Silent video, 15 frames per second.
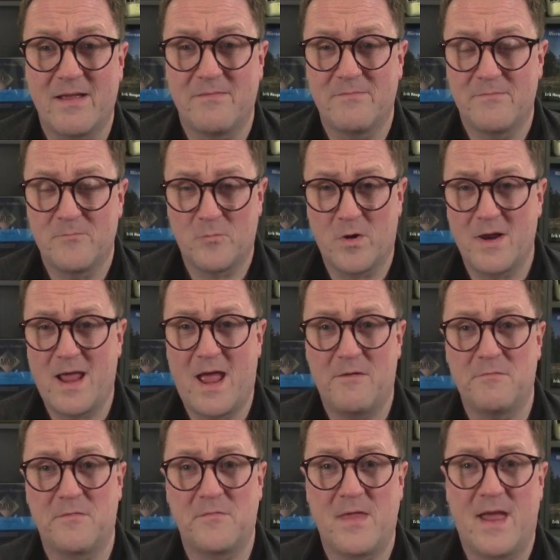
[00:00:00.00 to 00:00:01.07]
one half
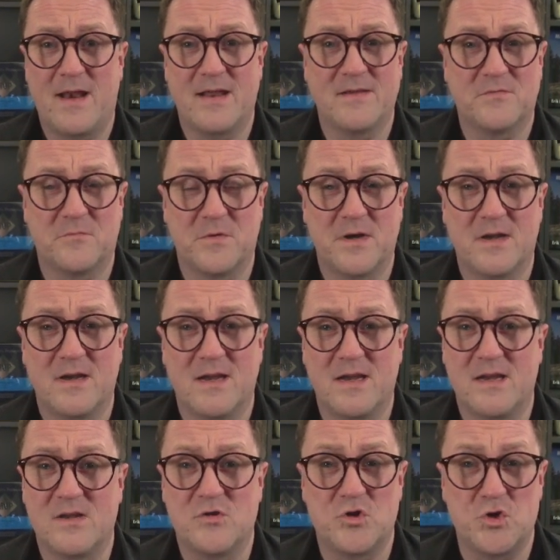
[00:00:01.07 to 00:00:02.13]
of that is written
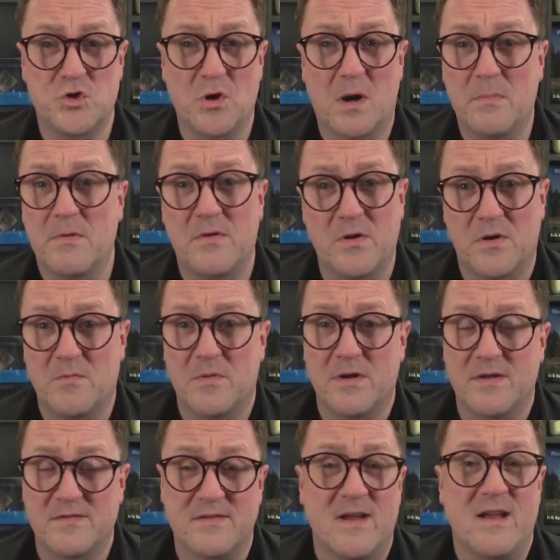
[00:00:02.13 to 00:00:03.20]
in C Sharp and the other one
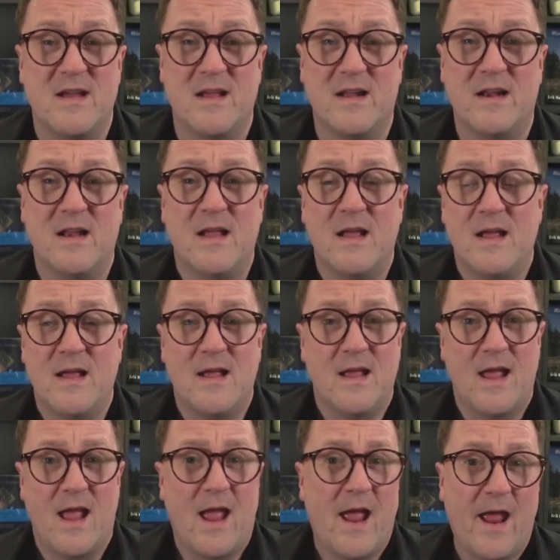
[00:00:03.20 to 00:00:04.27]
is AL.
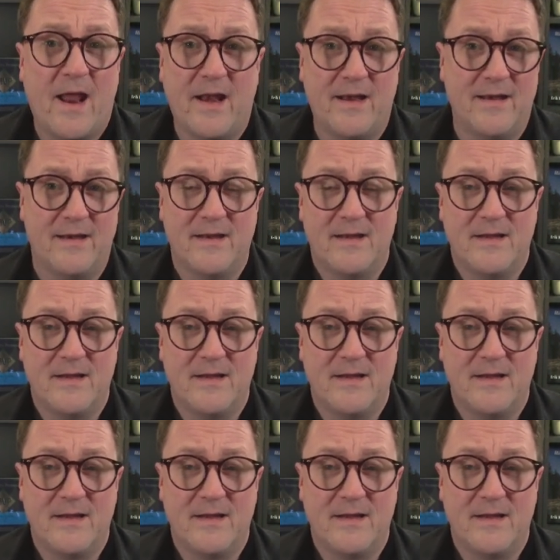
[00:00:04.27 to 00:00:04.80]
And